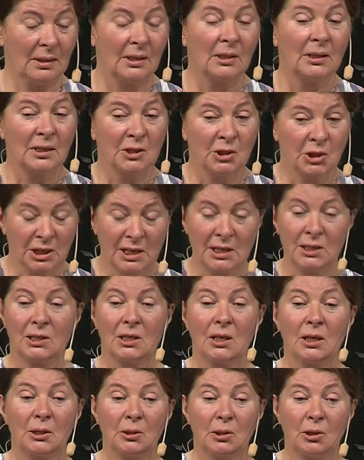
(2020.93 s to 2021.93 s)
She
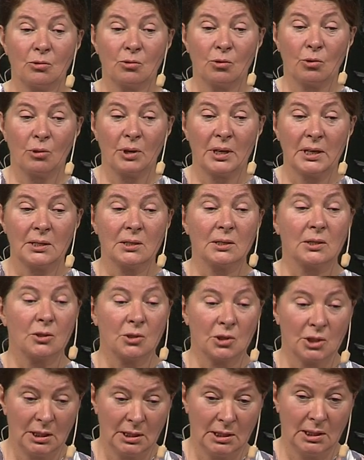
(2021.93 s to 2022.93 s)
signed the drawings,
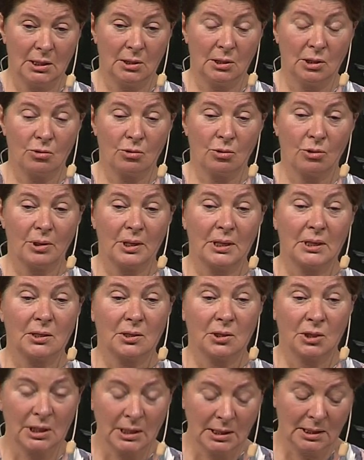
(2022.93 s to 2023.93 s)
she did the drawings,
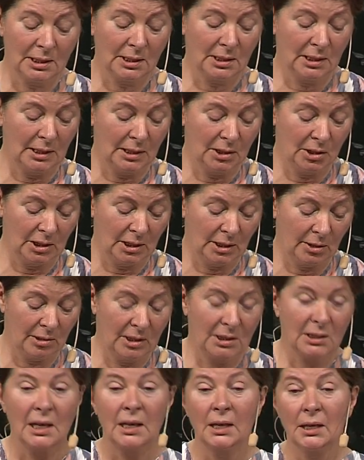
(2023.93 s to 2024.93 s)
she did the interiors,
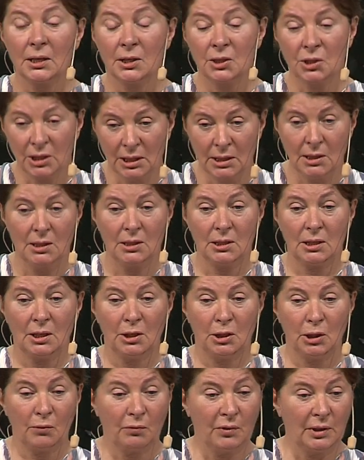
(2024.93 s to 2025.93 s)
she designed the
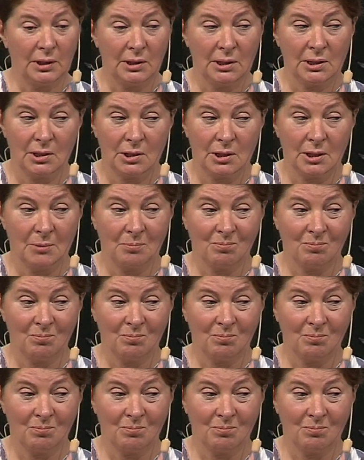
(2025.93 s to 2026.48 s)
furniture.